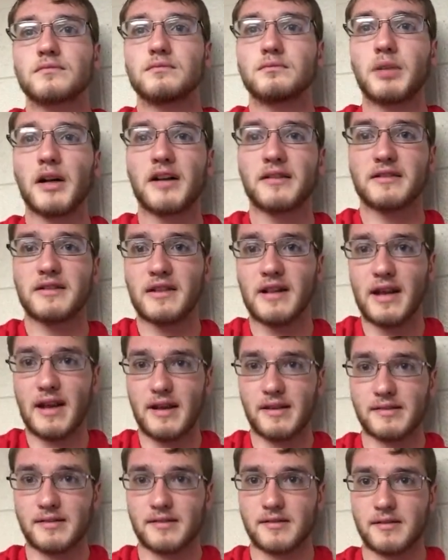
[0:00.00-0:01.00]
But
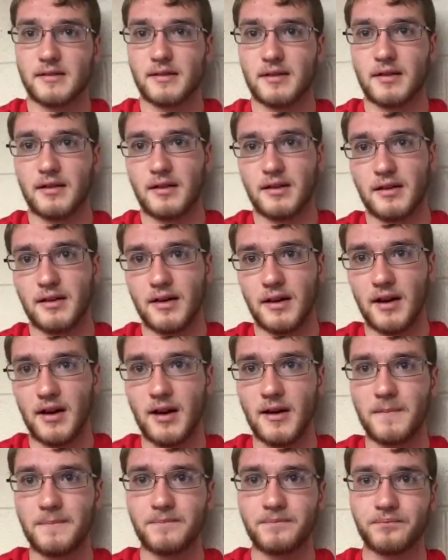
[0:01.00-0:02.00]
yes.
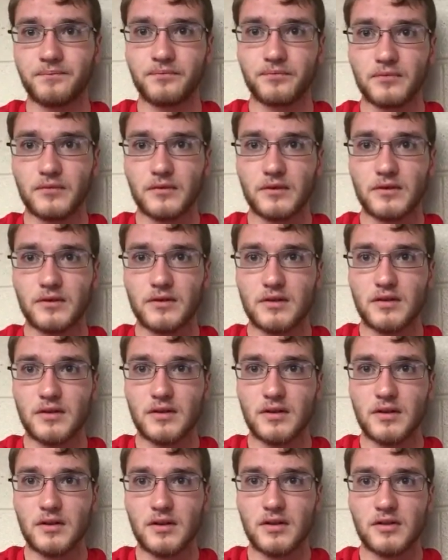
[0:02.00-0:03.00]

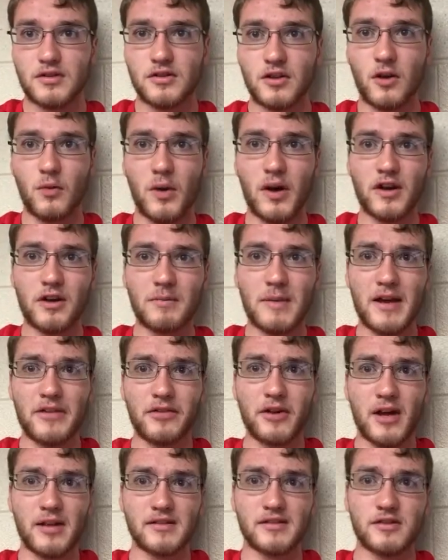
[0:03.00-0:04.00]
So what are my
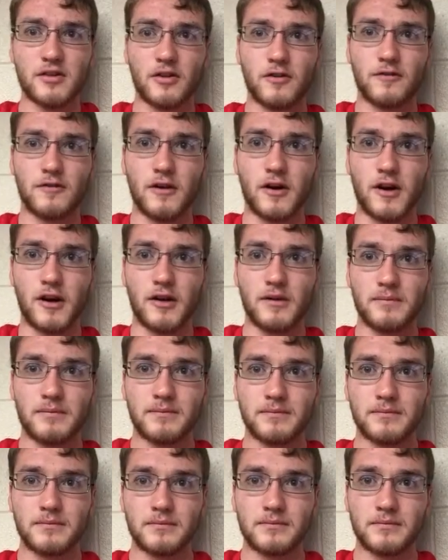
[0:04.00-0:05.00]
thoughts so far
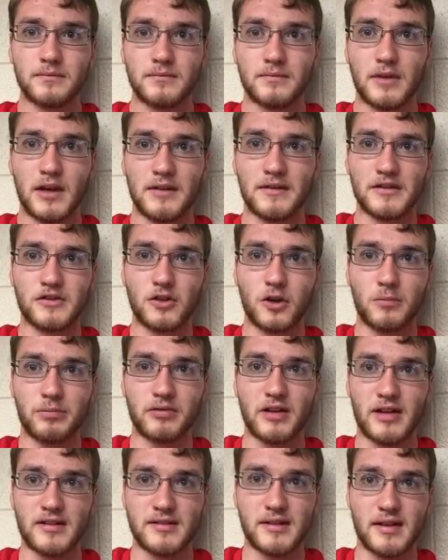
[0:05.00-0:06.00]
on this whole
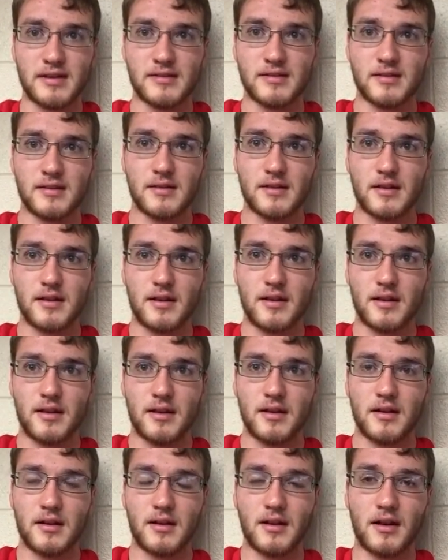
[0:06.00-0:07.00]
process?
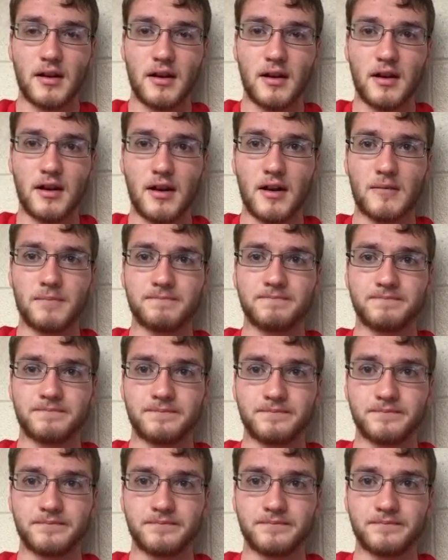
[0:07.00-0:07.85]
Well,